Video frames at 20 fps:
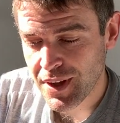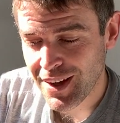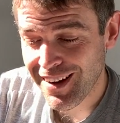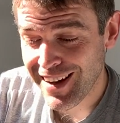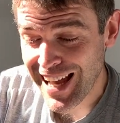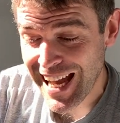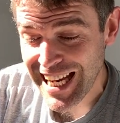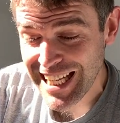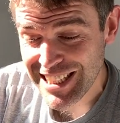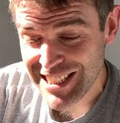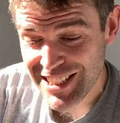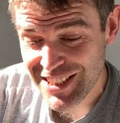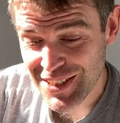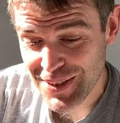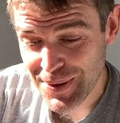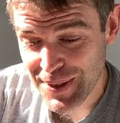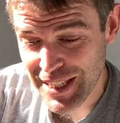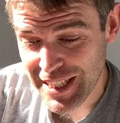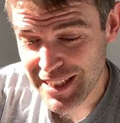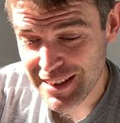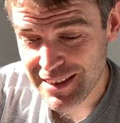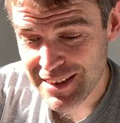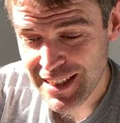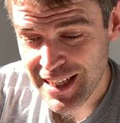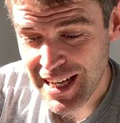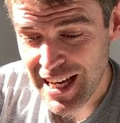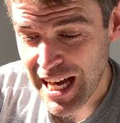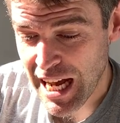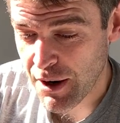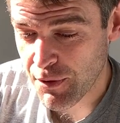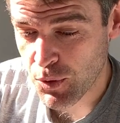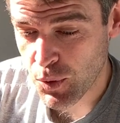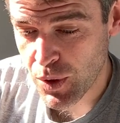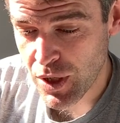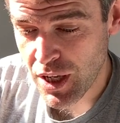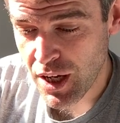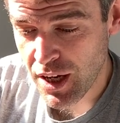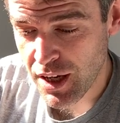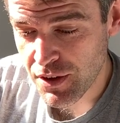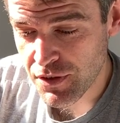I hated doing it. Everyone
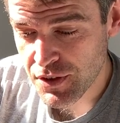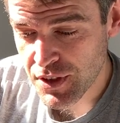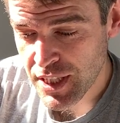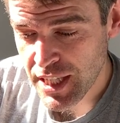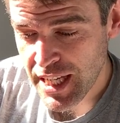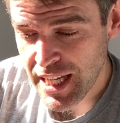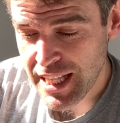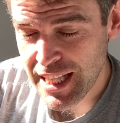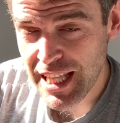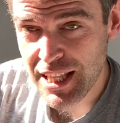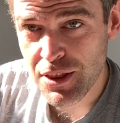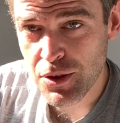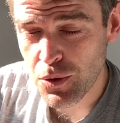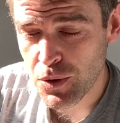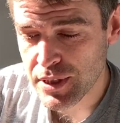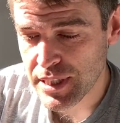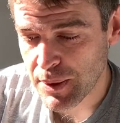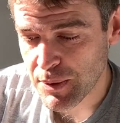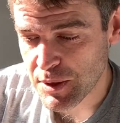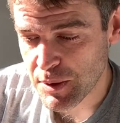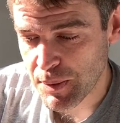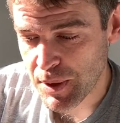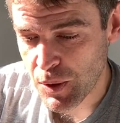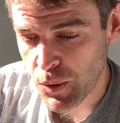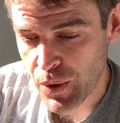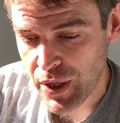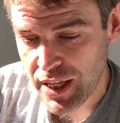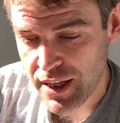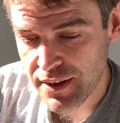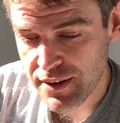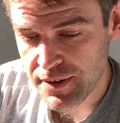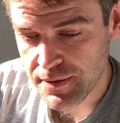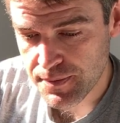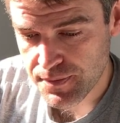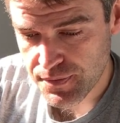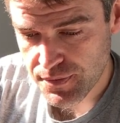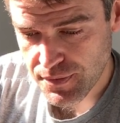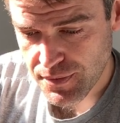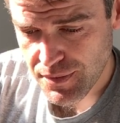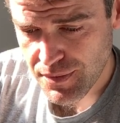laughed. They thought I was a bit weird.
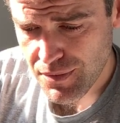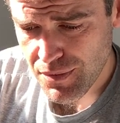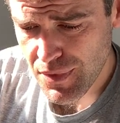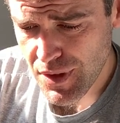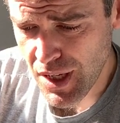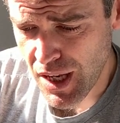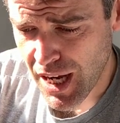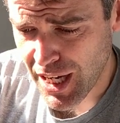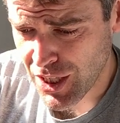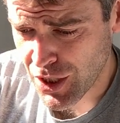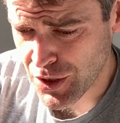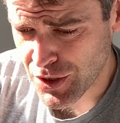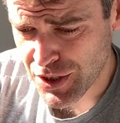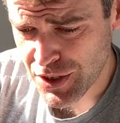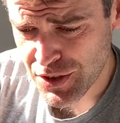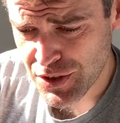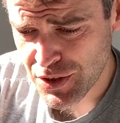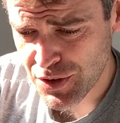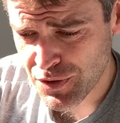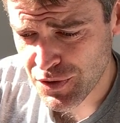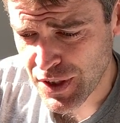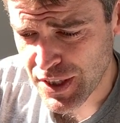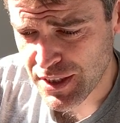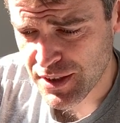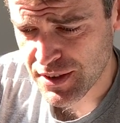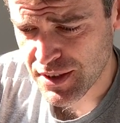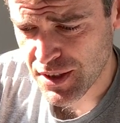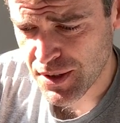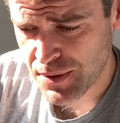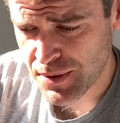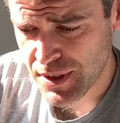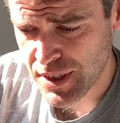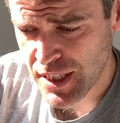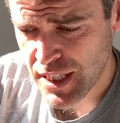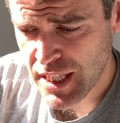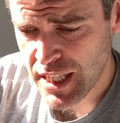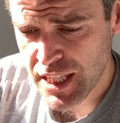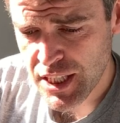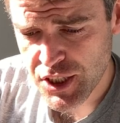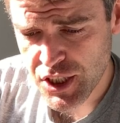I looked at Sue Featherstone.
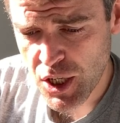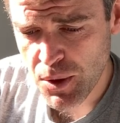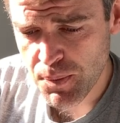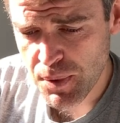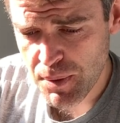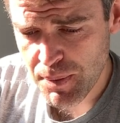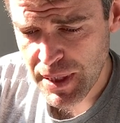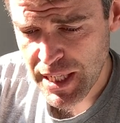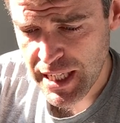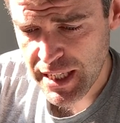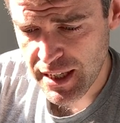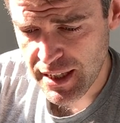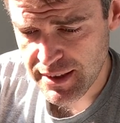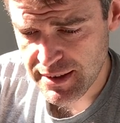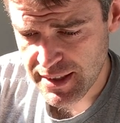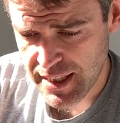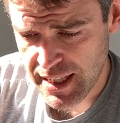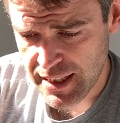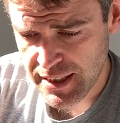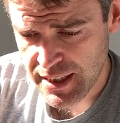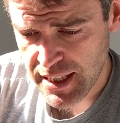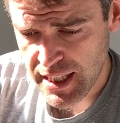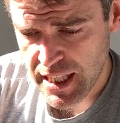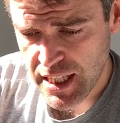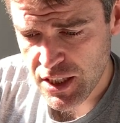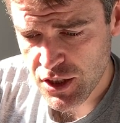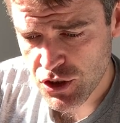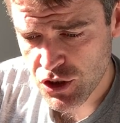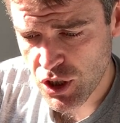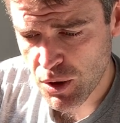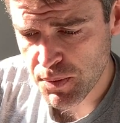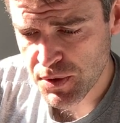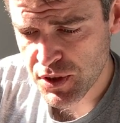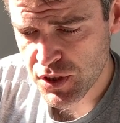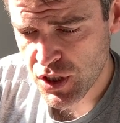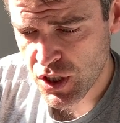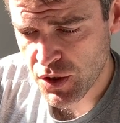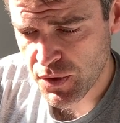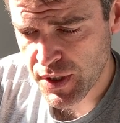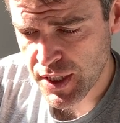"Don't be mean," I said. "Stop
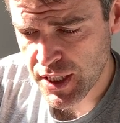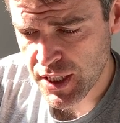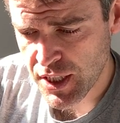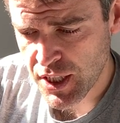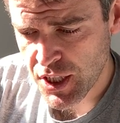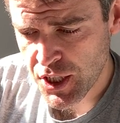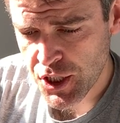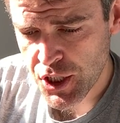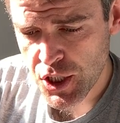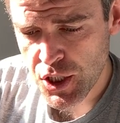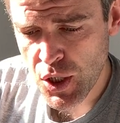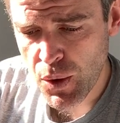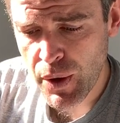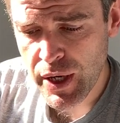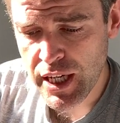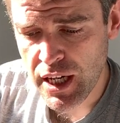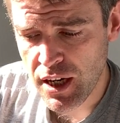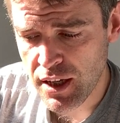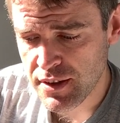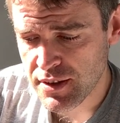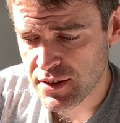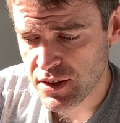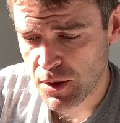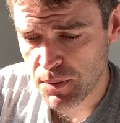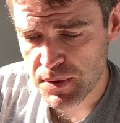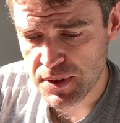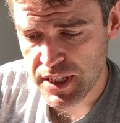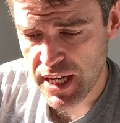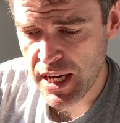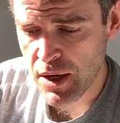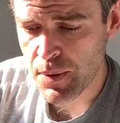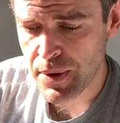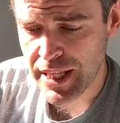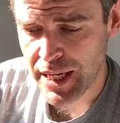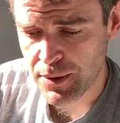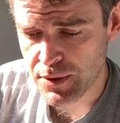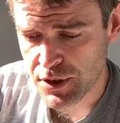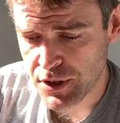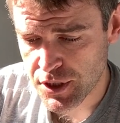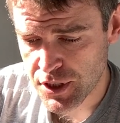stirring. You know I can't stop saying
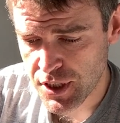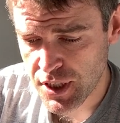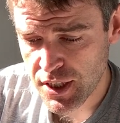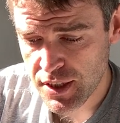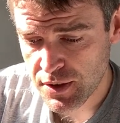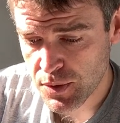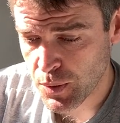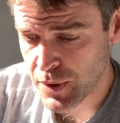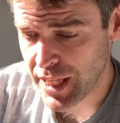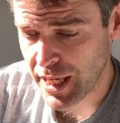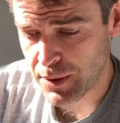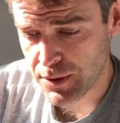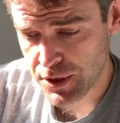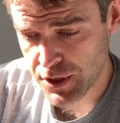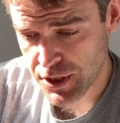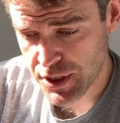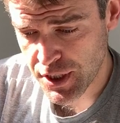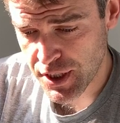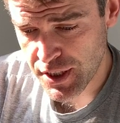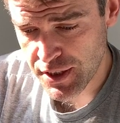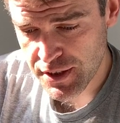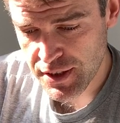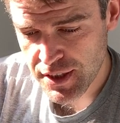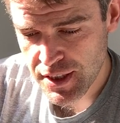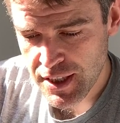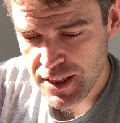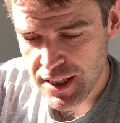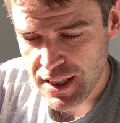without a shirt, without a shirt."